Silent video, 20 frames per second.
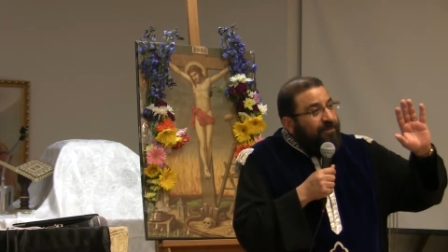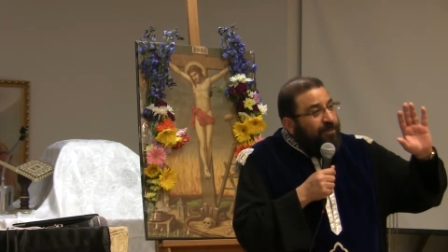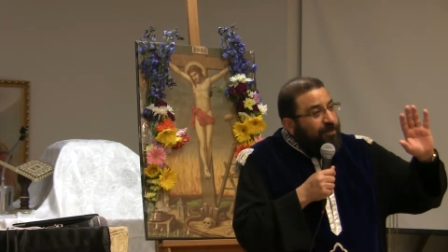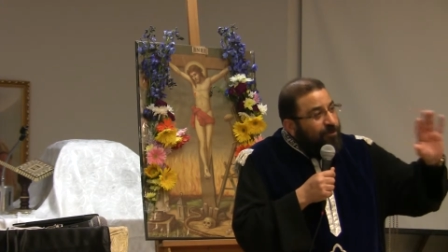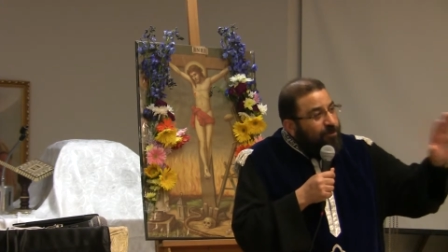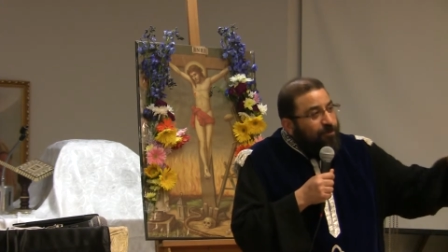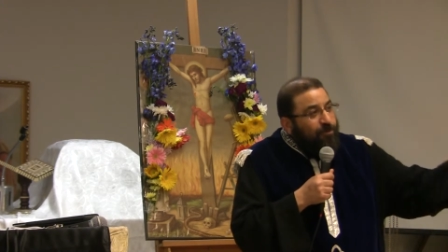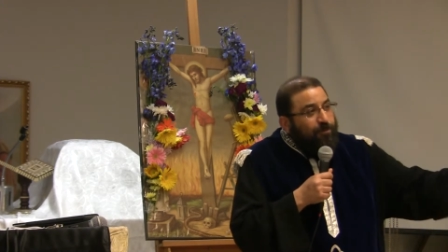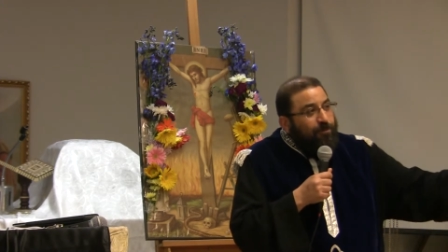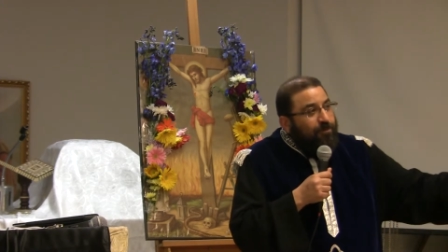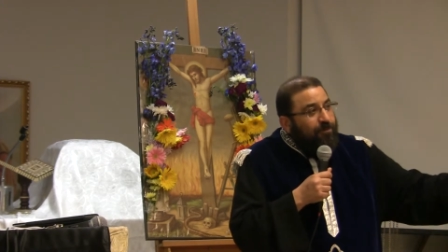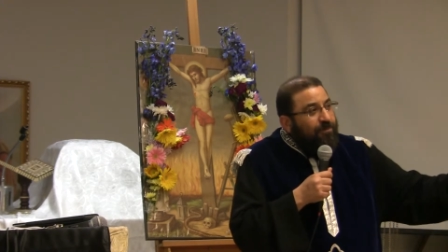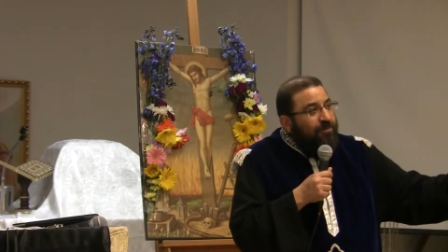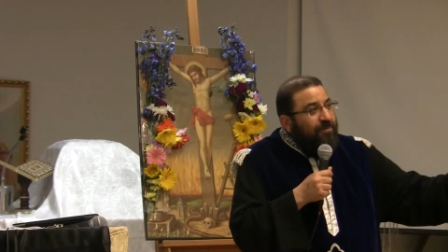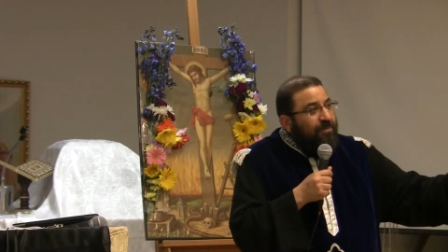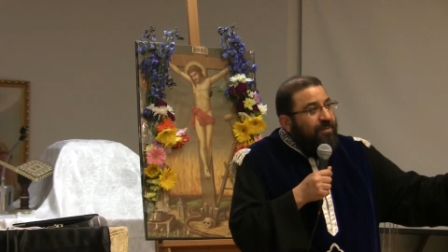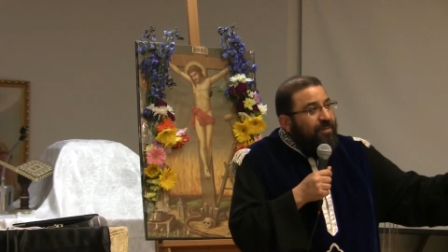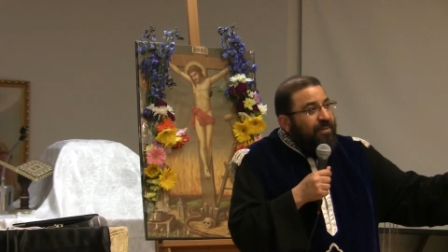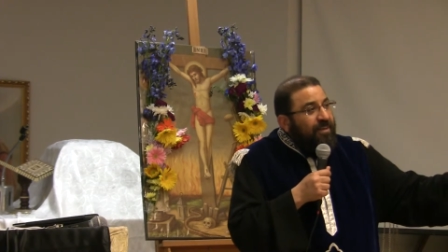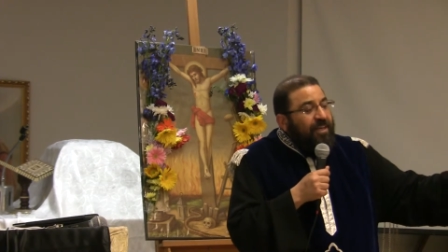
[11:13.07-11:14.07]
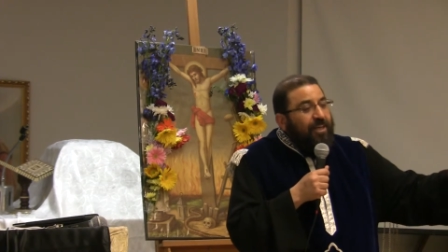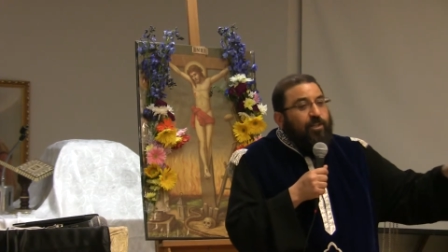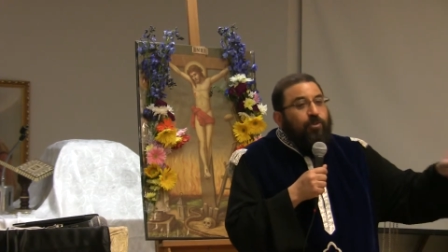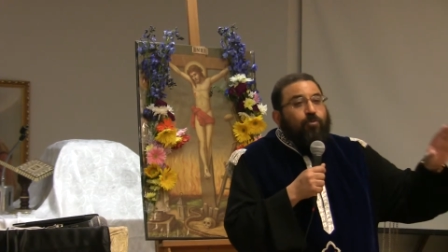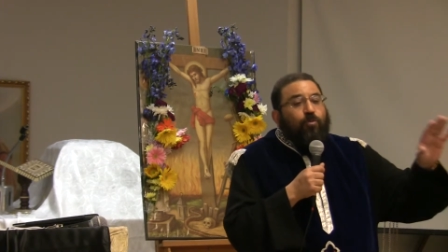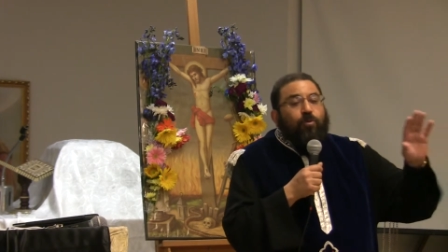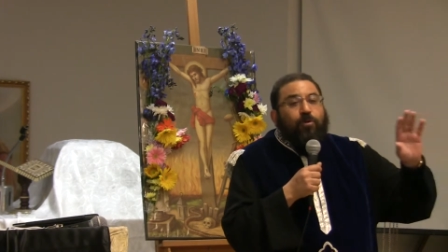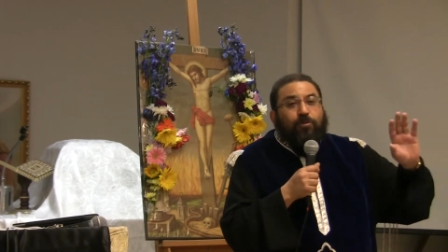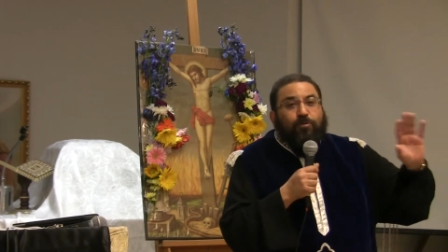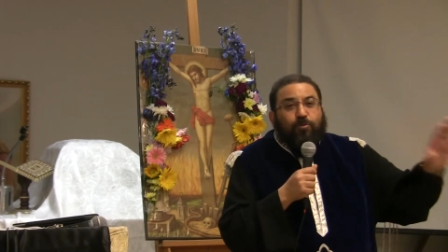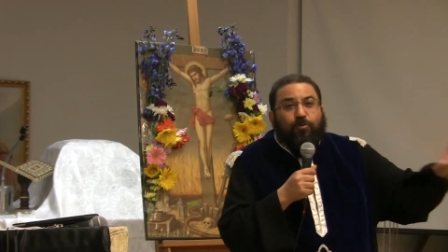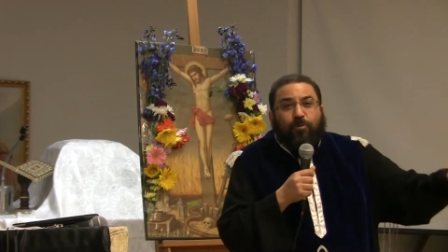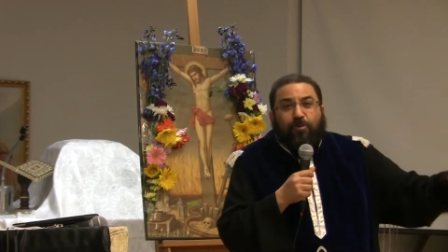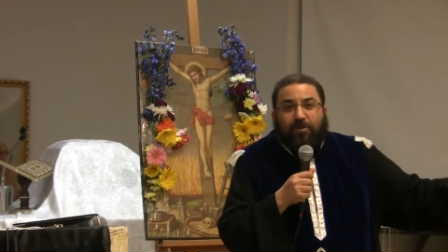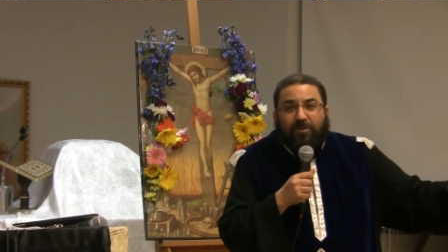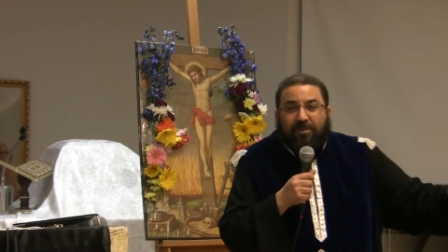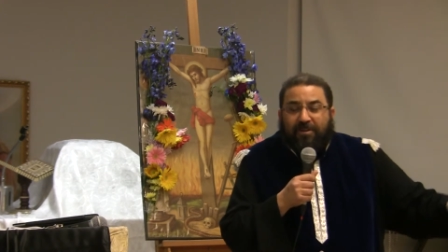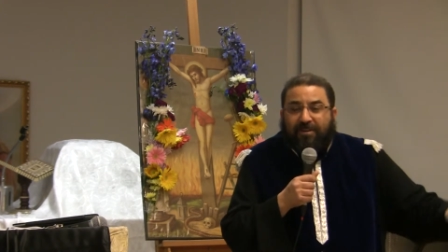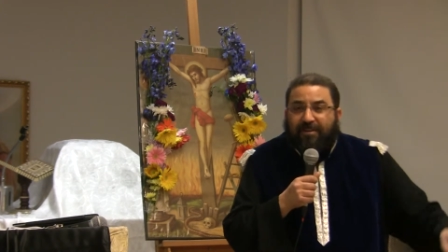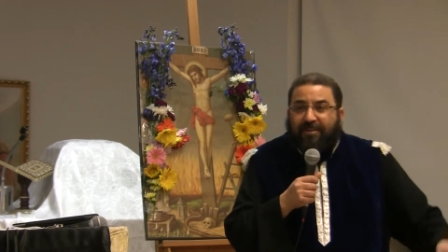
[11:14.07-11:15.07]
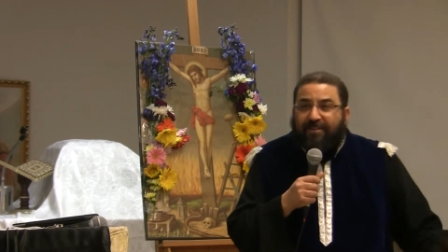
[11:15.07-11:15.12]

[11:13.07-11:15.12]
No, it won't work.